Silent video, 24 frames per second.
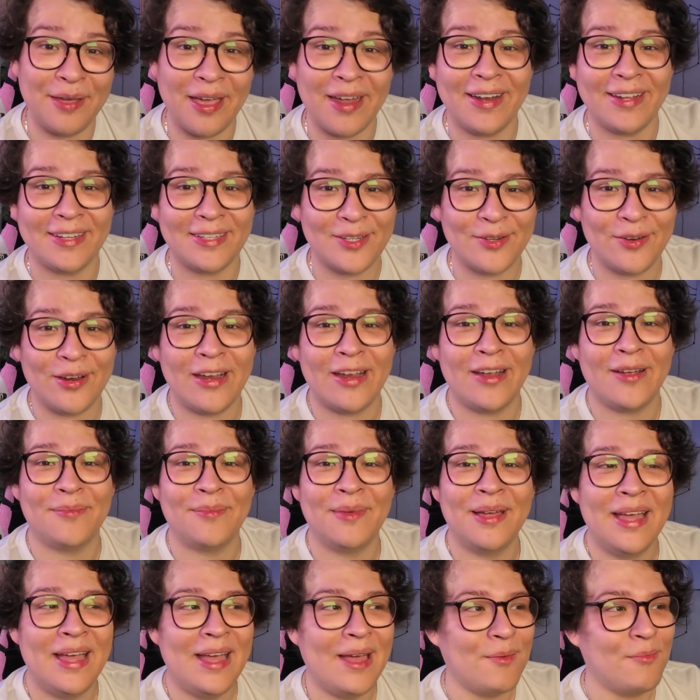on Instagram,
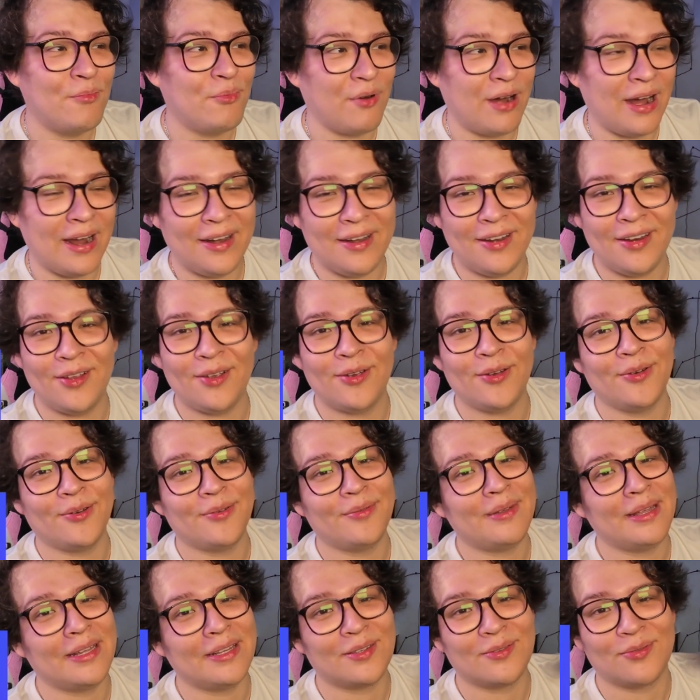brand new,
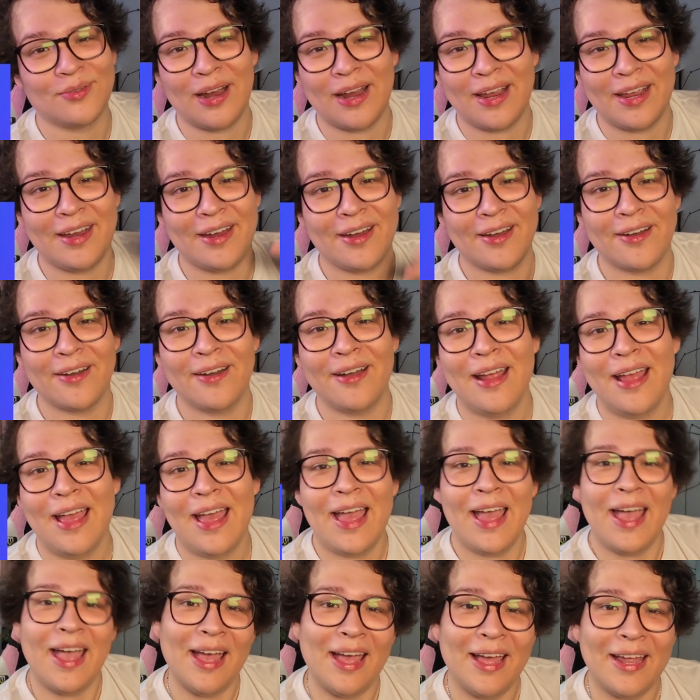it's right here,
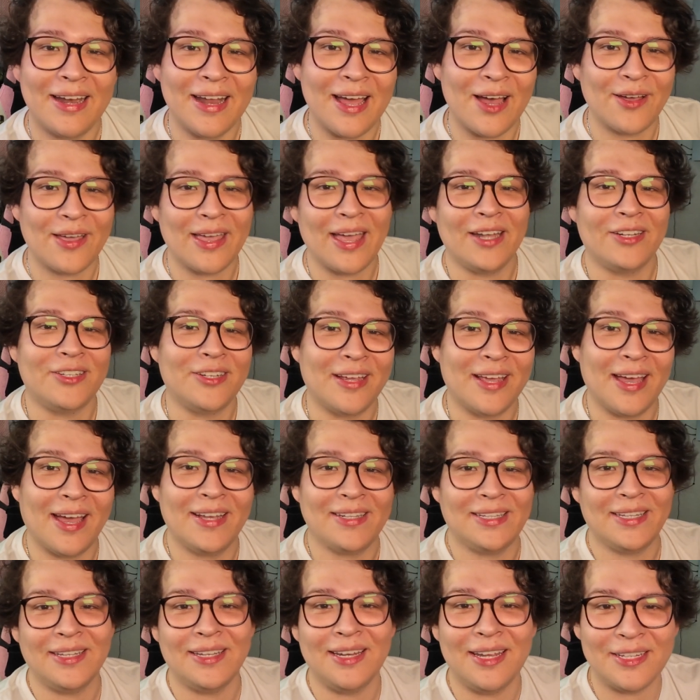and I'll catch you
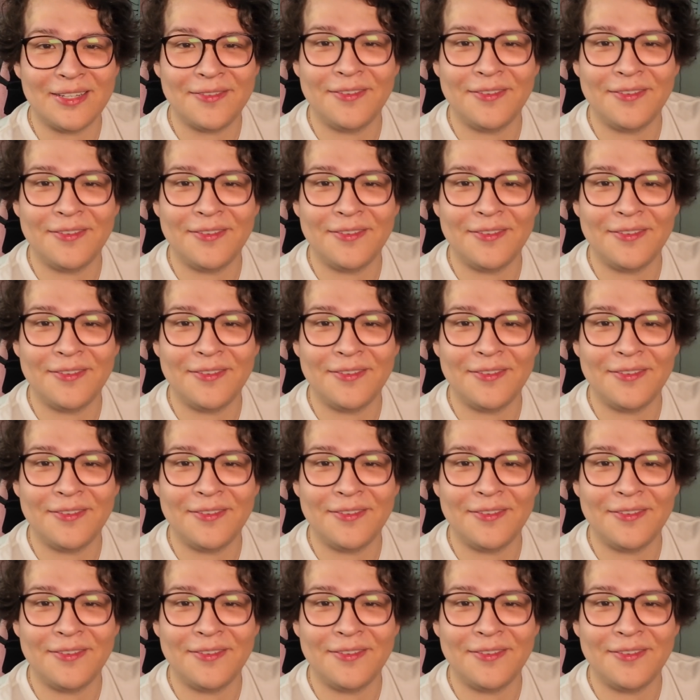guys in the next